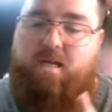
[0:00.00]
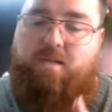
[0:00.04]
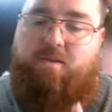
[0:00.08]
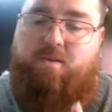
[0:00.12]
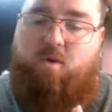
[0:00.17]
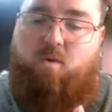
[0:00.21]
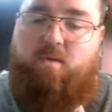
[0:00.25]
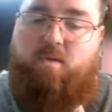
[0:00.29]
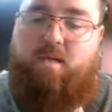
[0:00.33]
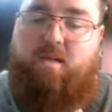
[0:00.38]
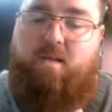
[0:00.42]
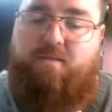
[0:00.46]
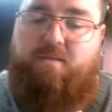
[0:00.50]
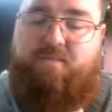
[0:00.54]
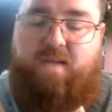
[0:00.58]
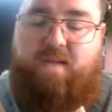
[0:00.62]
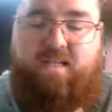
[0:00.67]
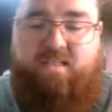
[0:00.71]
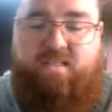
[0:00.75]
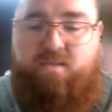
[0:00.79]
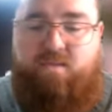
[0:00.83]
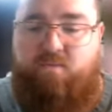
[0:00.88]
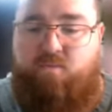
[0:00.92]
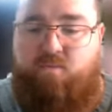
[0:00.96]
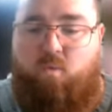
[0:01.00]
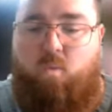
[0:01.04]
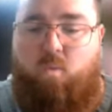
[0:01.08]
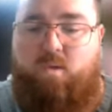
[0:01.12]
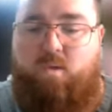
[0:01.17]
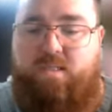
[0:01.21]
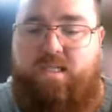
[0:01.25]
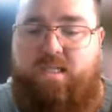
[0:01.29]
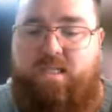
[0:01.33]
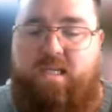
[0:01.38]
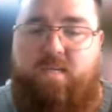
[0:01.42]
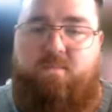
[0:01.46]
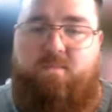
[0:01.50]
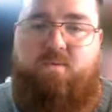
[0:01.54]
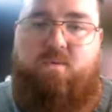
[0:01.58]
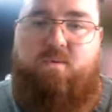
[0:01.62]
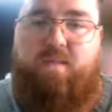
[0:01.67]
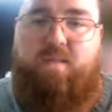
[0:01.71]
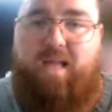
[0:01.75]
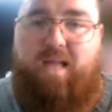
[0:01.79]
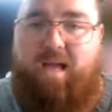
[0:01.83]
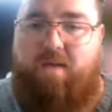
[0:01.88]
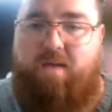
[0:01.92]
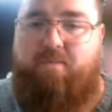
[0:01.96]
they're only going to face four teams
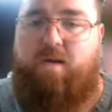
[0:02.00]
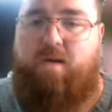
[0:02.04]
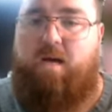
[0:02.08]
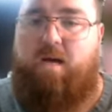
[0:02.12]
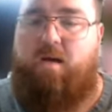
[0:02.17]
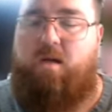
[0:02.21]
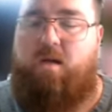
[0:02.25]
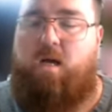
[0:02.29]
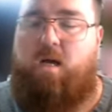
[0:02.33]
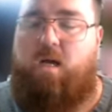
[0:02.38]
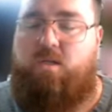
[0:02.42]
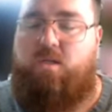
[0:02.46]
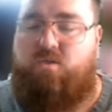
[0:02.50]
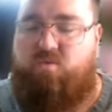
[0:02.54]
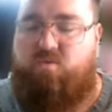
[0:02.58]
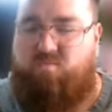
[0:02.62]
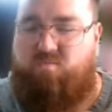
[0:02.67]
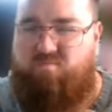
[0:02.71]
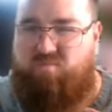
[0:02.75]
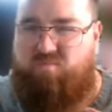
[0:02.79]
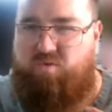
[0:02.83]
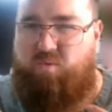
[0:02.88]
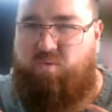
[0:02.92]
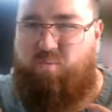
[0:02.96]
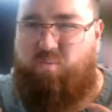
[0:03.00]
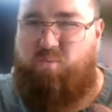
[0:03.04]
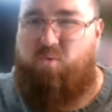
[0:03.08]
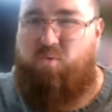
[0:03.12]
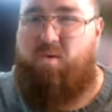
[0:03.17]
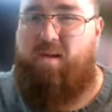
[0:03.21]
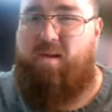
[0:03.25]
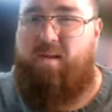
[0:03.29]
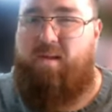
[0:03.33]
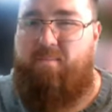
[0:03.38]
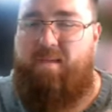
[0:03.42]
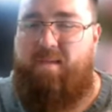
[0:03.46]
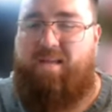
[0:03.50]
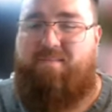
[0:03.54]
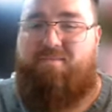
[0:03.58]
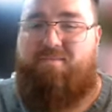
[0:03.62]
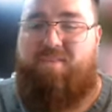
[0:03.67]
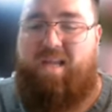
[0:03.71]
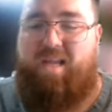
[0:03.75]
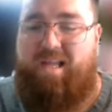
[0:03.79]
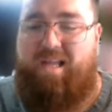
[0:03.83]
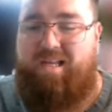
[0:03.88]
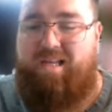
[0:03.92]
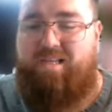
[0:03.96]
where they have a, a supreme
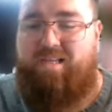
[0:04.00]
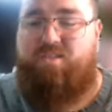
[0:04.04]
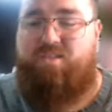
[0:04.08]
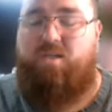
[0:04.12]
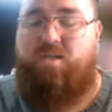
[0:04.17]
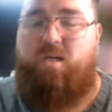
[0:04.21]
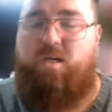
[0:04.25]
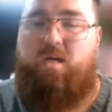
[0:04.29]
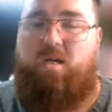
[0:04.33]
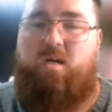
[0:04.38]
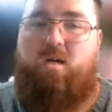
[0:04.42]
advantage